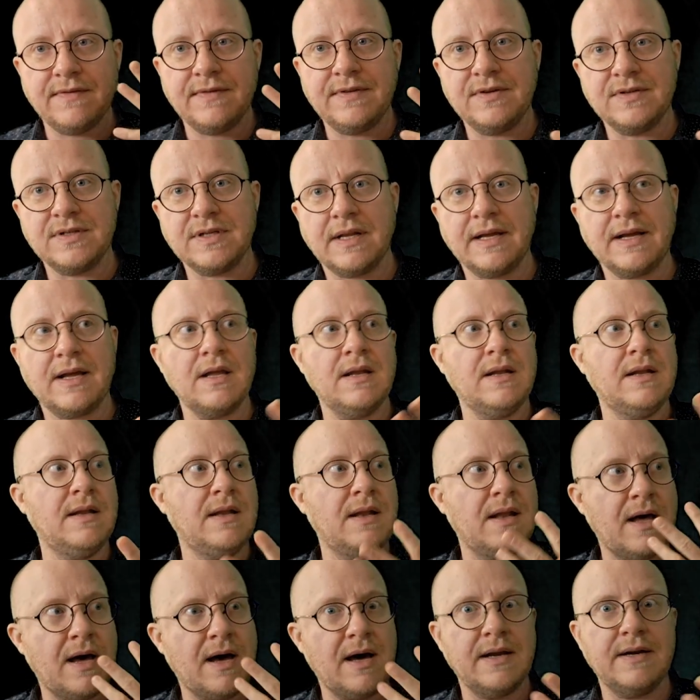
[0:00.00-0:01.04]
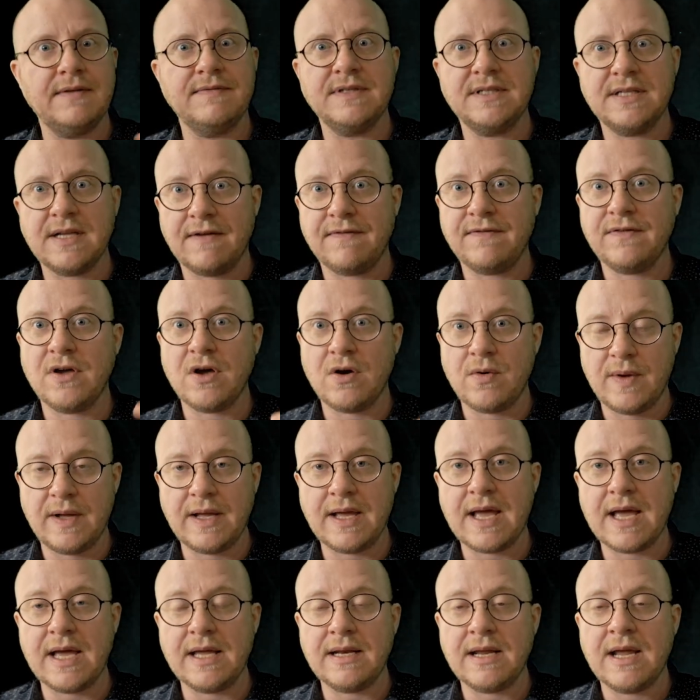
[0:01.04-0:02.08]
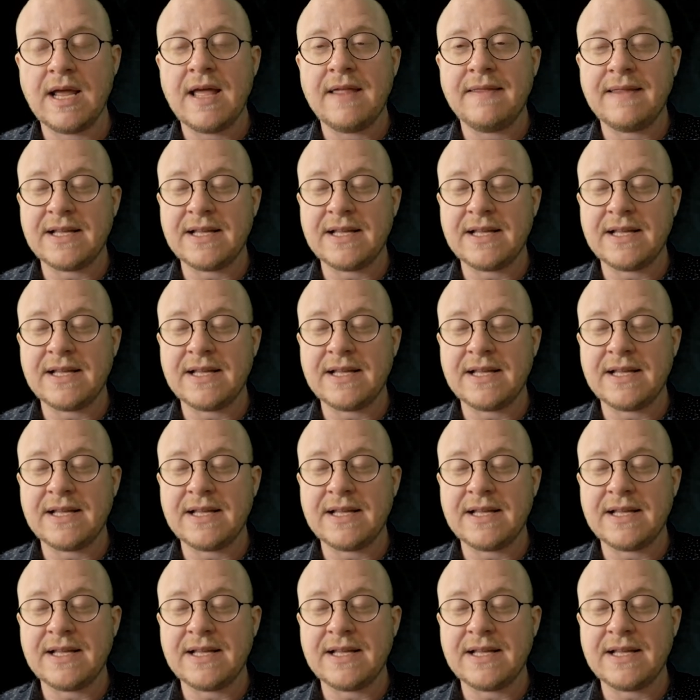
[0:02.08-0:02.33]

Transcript: There's a lot of stuff going in.